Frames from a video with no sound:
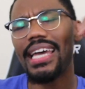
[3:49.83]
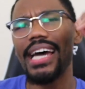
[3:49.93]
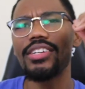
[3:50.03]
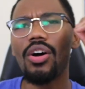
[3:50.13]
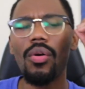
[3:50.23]

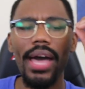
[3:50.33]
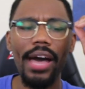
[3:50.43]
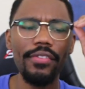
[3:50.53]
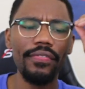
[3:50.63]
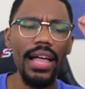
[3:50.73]
I don't
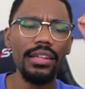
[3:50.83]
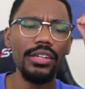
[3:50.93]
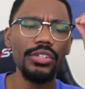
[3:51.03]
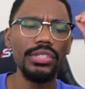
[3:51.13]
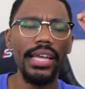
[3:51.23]
have a valid
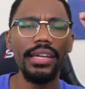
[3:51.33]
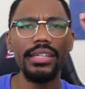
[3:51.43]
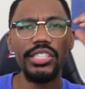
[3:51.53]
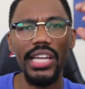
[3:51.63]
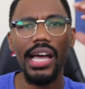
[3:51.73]

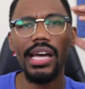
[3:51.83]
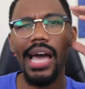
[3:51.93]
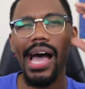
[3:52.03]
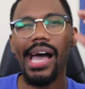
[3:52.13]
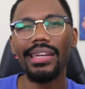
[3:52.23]
understanding, John,
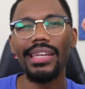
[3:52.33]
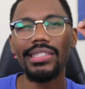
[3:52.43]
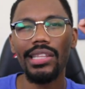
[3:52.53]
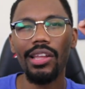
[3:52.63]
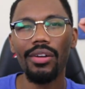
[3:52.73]
I need
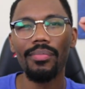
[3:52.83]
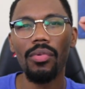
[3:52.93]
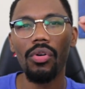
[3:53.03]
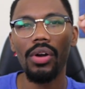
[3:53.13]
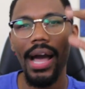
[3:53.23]
to learn
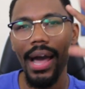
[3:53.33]
more,